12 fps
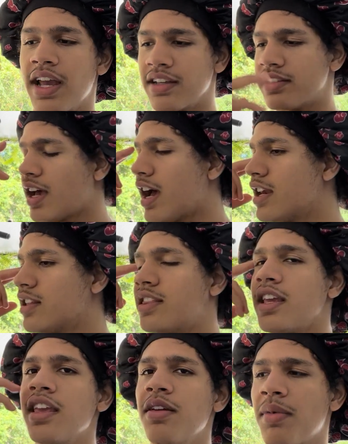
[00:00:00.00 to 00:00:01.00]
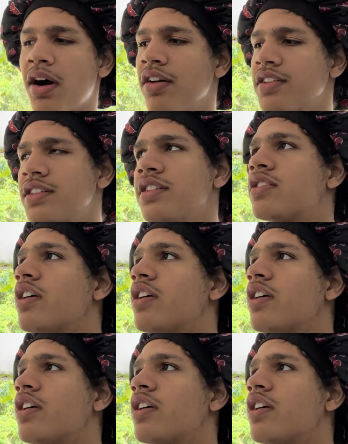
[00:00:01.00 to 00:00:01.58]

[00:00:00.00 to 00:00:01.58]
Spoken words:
Anxiety, thinking about all these things,